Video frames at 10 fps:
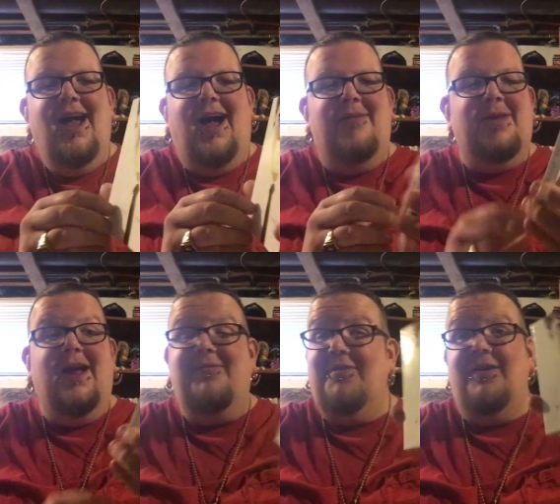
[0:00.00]
I've been
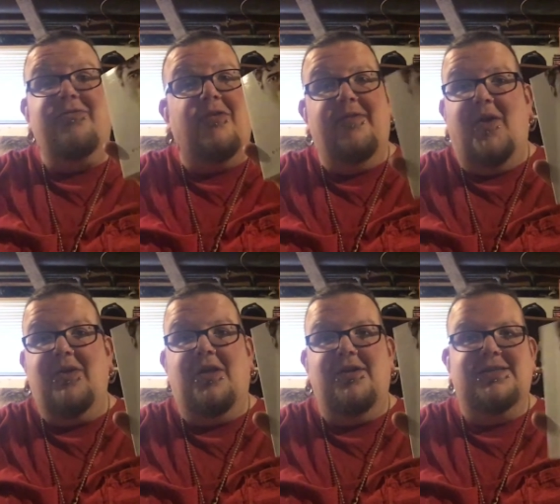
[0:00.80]
after this for a very
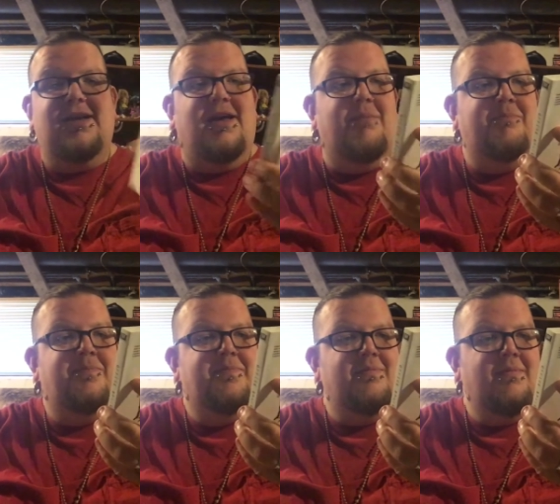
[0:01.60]
long time.
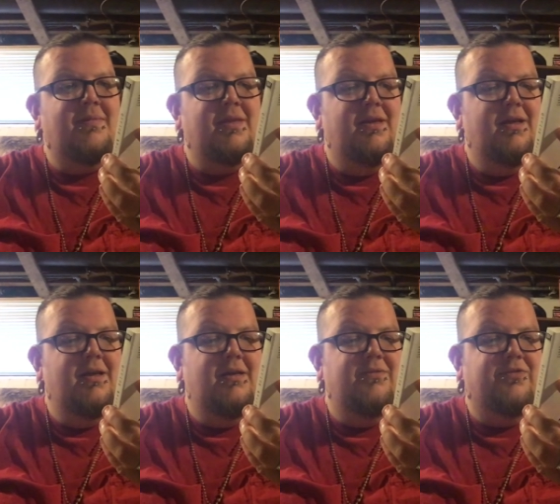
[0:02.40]

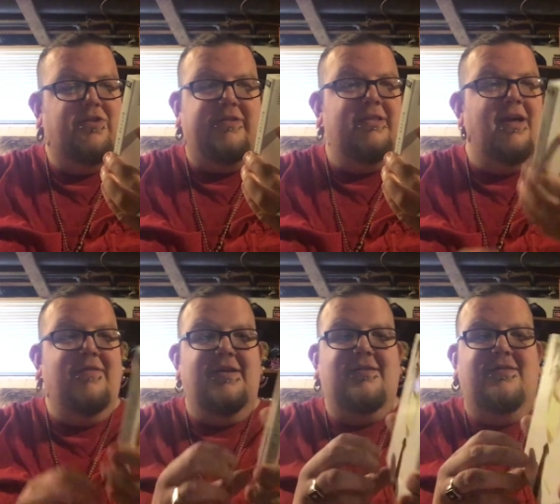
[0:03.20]
Just love
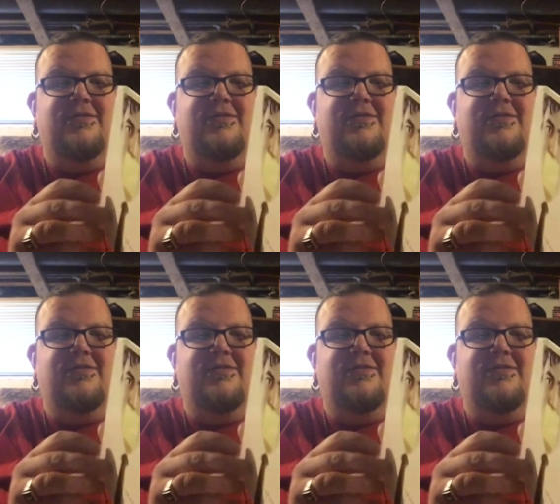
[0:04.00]
it. It's